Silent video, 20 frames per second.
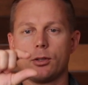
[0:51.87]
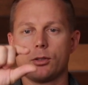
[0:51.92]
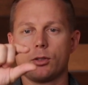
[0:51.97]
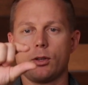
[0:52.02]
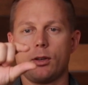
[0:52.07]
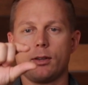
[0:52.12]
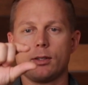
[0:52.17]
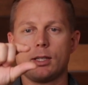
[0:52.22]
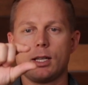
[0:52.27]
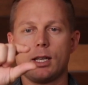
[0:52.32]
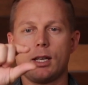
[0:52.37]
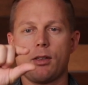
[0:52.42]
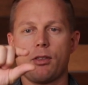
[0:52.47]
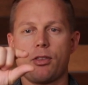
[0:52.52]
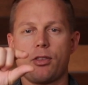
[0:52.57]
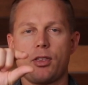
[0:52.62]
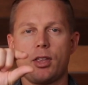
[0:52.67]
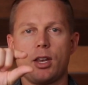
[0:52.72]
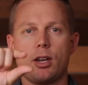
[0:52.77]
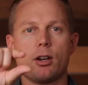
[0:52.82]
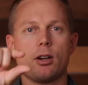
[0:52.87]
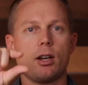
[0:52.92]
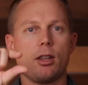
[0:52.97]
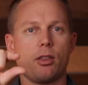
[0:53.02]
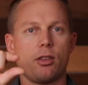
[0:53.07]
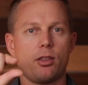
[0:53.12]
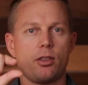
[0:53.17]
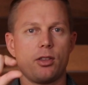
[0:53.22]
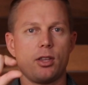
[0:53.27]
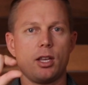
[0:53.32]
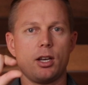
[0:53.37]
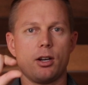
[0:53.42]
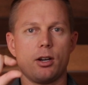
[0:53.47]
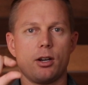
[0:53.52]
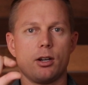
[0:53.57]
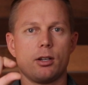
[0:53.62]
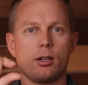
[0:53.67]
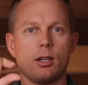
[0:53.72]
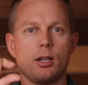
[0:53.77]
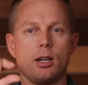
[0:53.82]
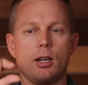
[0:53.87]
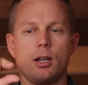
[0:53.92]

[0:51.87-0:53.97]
So as they get thinner and thinner,